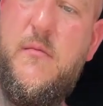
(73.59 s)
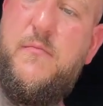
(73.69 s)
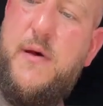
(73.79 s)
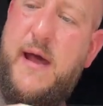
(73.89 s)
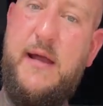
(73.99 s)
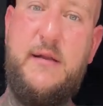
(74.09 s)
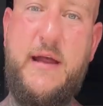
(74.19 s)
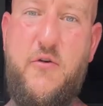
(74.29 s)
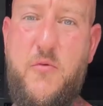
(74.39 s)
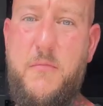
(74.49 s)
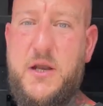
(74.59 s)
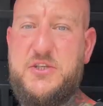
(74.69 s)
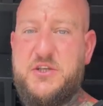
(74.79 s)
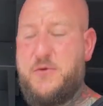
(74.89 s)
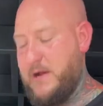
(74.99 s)
Bang, they're all
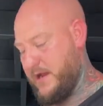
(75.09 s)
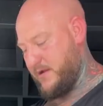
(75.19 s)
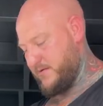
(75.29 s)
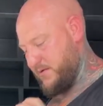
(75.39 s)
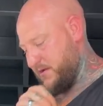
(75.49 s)
munching away at the